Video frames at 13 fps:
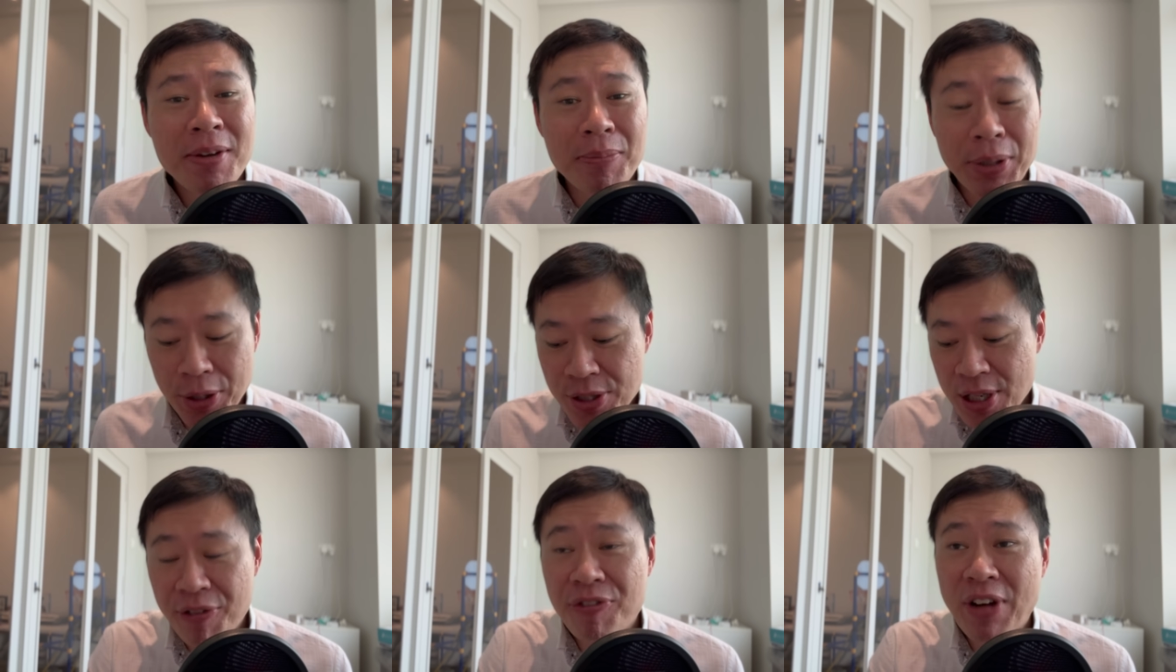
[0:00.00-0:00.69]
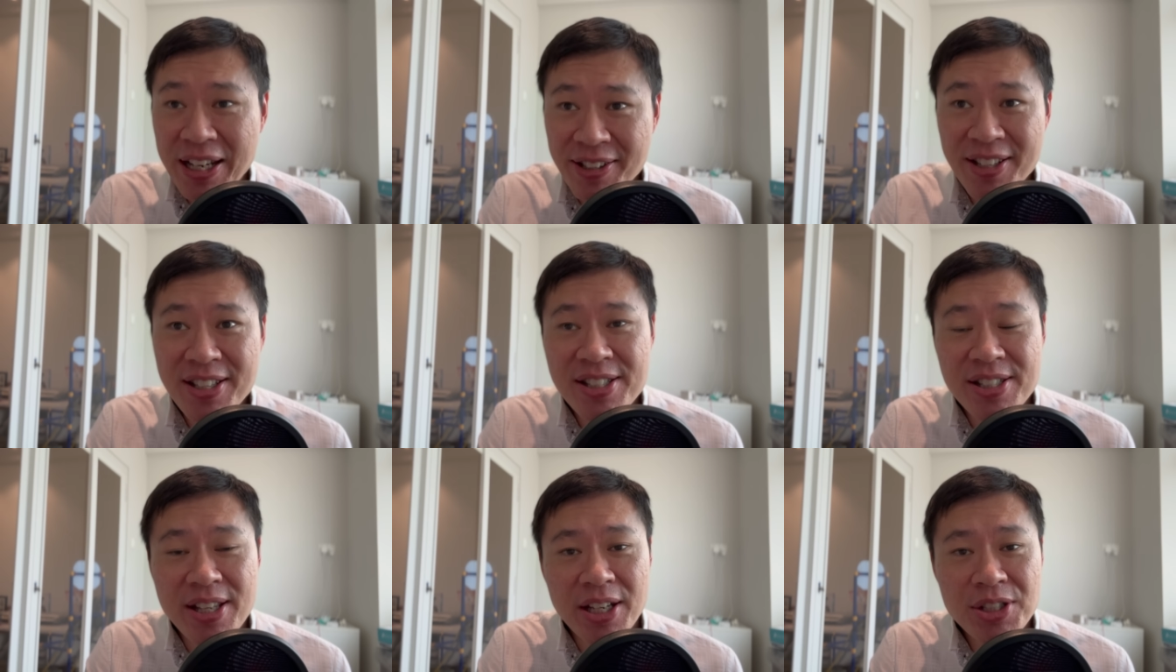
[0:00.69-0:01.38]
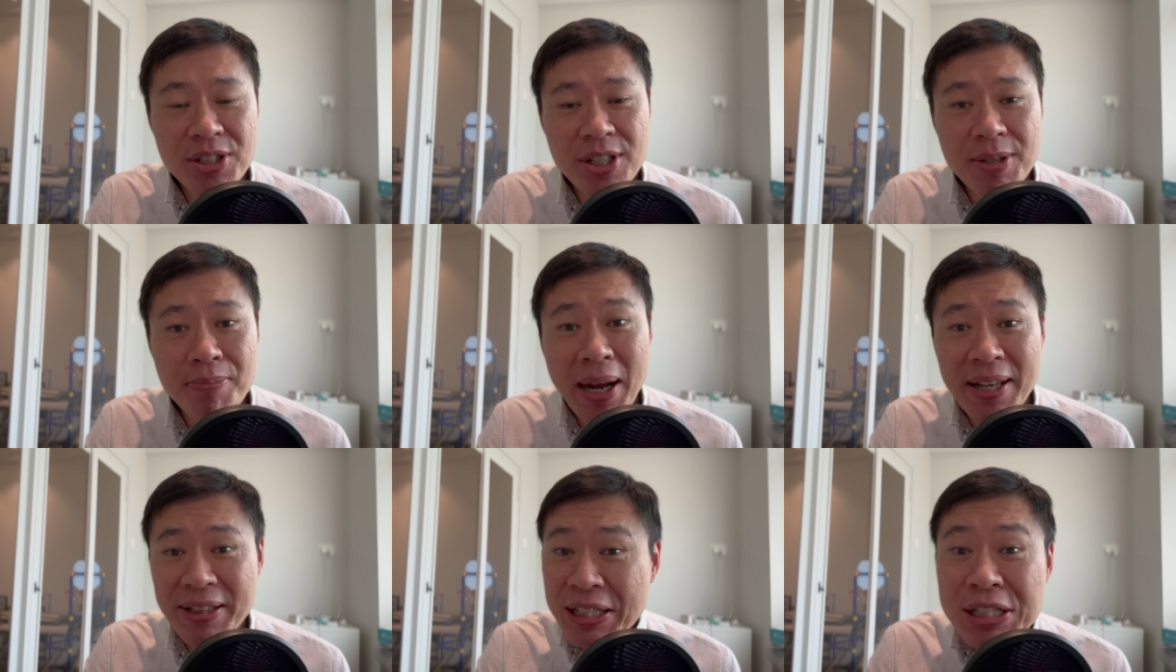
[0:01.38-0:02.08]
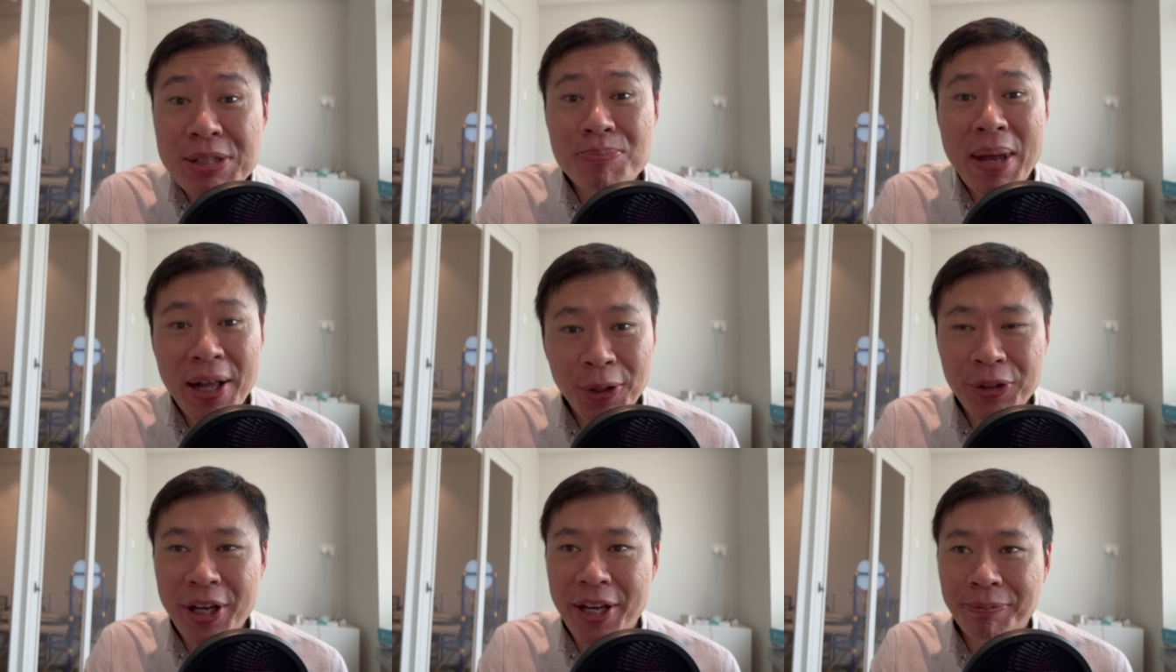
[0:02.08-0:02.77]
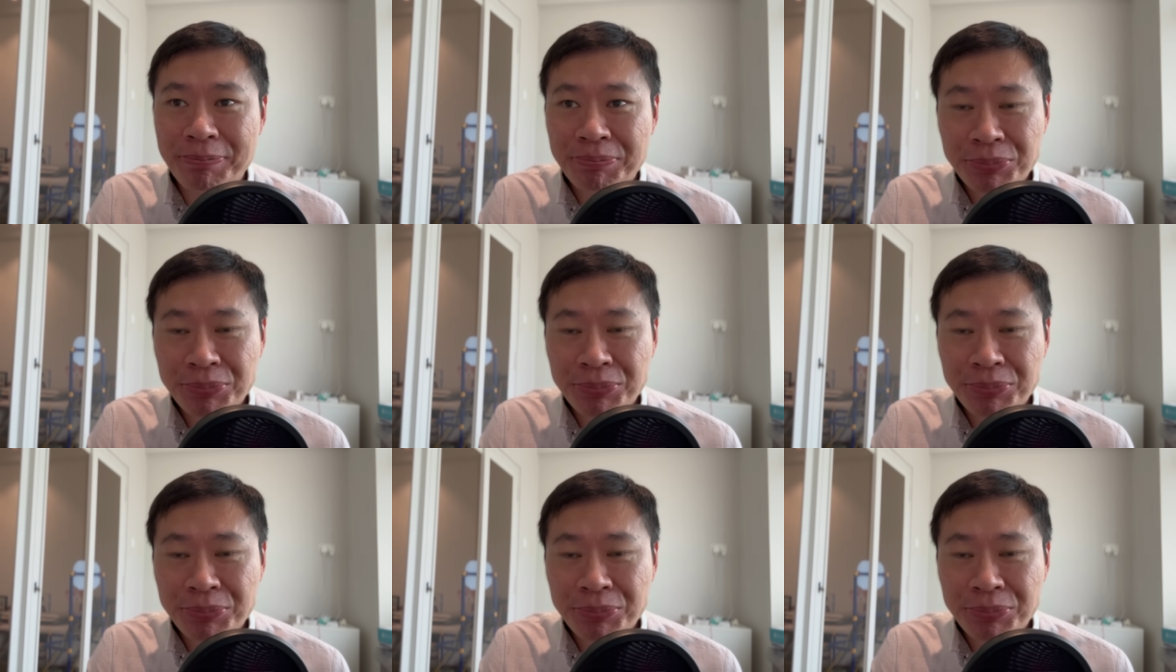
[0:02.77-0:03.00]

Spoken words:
because I have findings that actually might dispel that.